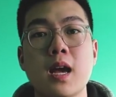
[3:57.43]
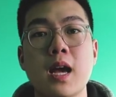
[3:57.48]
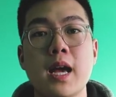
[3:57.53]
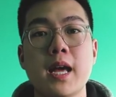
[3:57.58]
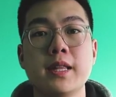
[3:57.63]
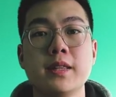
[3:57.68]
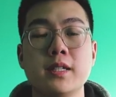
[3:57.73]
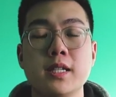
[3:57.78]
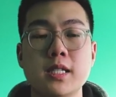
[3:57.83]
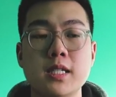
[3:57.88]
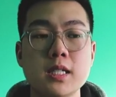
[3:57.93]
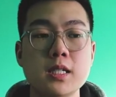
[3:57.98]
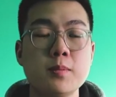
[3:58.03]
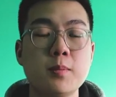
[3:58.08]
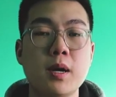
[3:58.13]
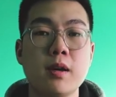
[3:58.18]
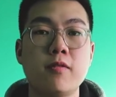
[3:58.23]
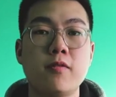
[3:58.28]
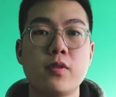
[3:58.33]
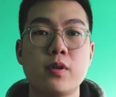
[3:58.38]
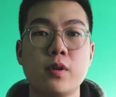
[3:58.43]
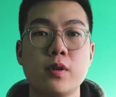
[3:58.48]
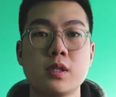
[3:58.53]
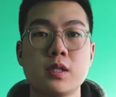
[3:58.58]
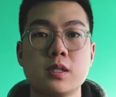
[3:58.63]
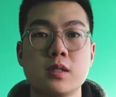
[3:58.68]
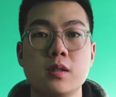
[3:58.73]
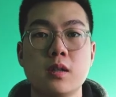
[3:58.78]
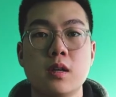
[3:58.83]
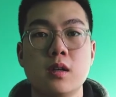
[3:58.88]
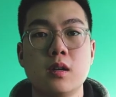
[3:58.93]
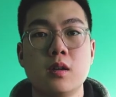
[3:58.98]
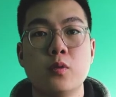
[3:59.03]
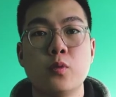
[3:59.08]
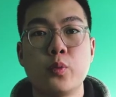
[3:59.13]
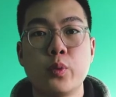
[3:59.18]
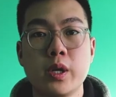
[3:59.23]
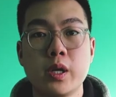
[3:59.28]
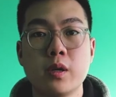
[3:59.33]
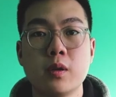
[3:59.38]
And this is my first
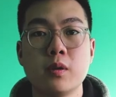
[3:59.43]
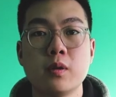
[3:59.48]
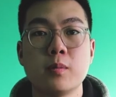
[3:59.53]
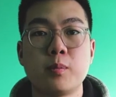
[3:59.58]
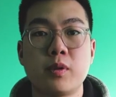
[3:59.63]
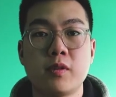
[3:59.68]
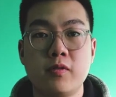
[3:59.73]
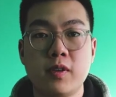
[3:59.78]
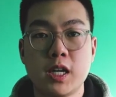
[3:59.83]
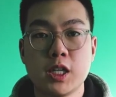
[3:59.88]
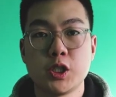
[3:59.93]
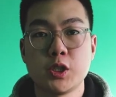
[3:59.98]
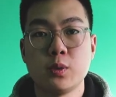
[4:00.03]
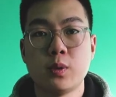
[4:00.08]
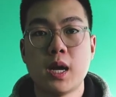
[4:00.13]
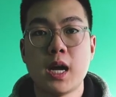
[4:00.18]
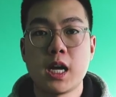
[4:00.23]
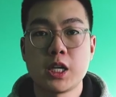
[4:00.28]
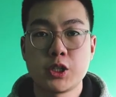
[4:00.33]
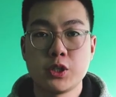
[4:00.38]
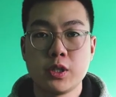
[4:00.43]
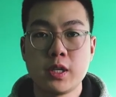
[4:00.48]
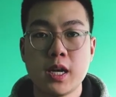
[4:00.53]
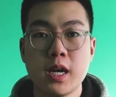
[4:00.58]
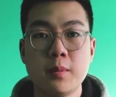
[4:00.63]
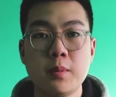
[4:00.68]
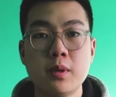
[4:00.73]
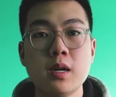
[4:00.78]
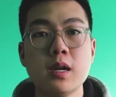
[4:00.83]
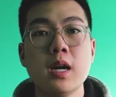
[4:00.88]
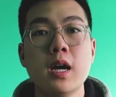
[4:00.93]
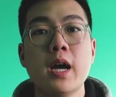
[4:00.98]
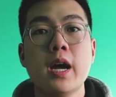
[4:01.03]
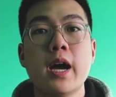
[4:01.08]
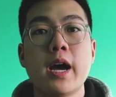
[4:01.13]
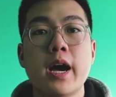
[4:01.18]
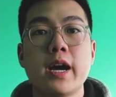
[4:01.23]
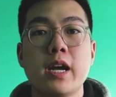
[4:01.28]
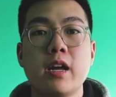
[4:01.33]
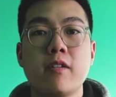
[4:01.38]
real professional action camera,
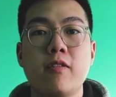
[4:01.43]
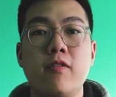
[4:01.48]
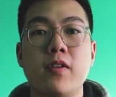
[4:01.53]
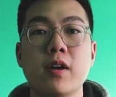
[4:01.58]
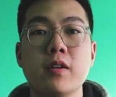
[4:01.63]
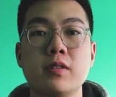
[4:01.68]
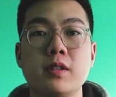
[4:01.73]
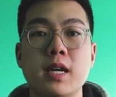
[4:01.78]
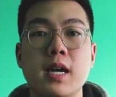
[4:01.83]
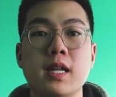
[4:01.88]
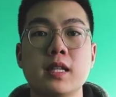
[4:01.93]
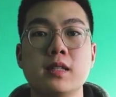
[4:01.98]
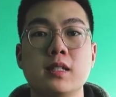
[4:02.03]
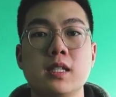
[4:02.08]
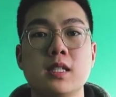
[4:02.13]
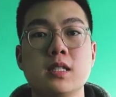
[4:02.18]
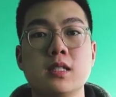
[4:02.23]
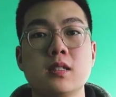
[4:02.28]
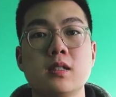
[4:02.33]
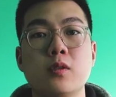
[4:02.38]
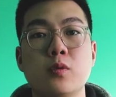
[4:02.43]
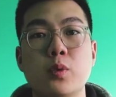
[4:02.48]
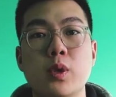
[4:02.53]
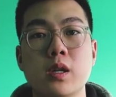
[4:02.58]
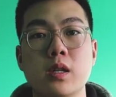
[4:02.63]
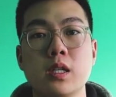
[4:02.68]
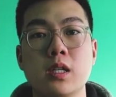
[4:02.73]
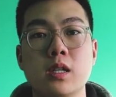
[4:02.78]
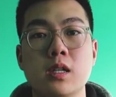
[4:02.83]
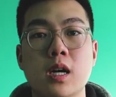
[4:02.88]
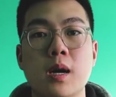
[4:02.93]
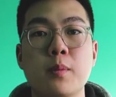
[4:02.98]
and I felt that this is a really good